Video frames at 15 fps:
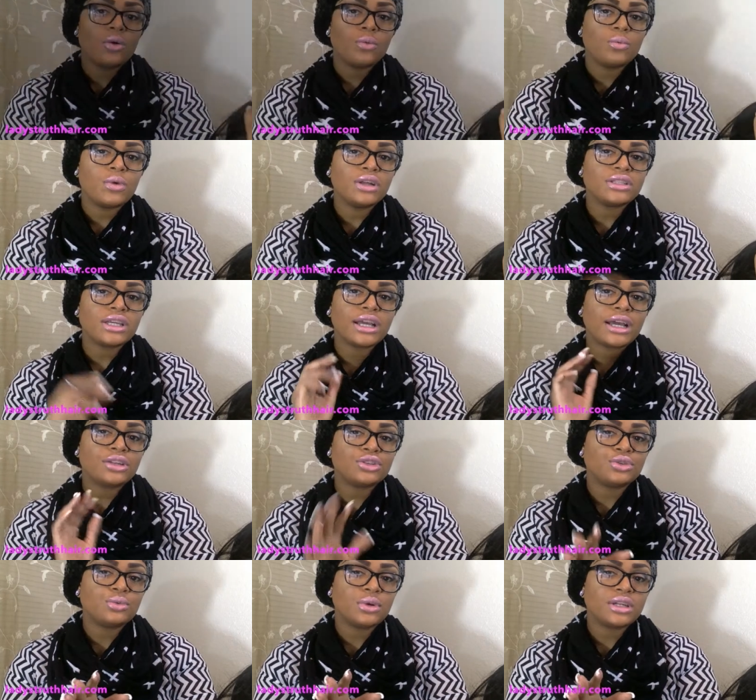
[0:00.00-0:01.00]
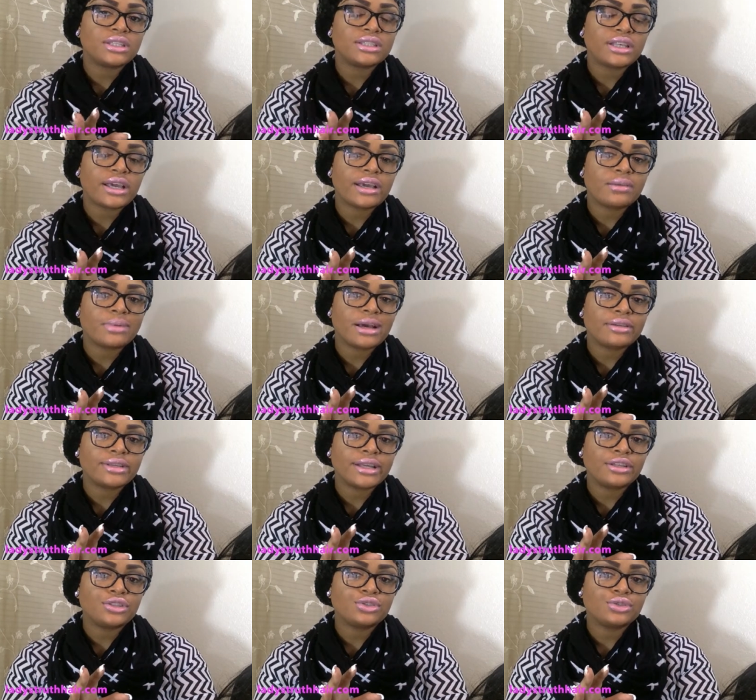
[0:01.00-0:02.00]
One thing I do want to say about
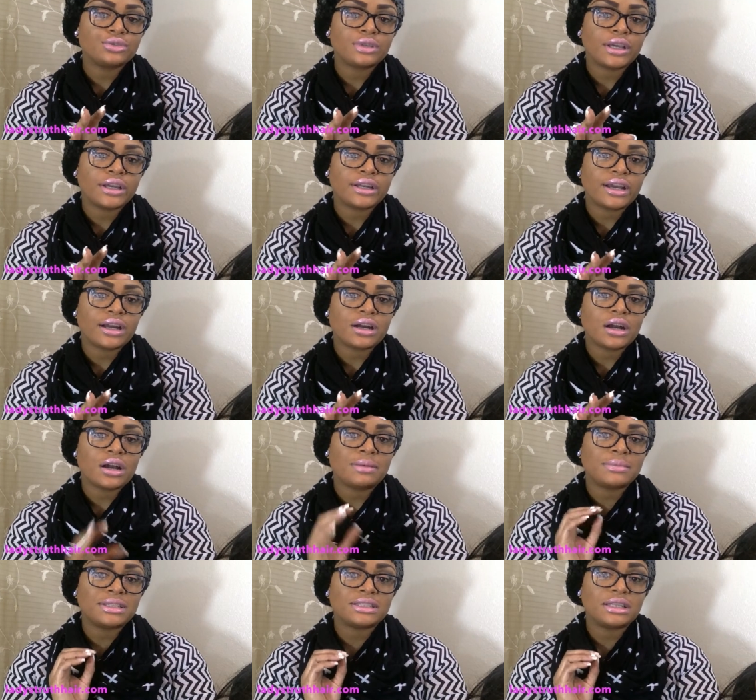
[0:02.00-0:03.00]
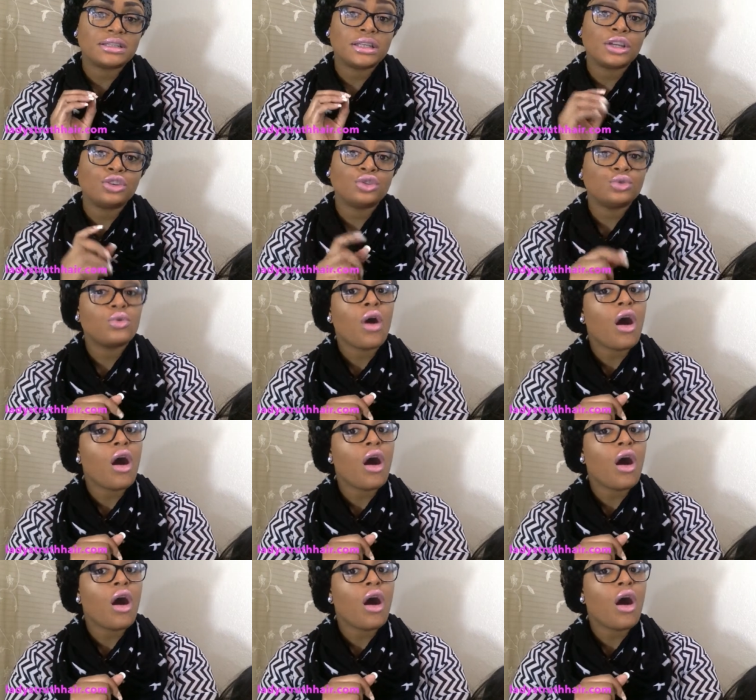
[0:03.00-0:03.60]
ladies truth hair dot com is that they do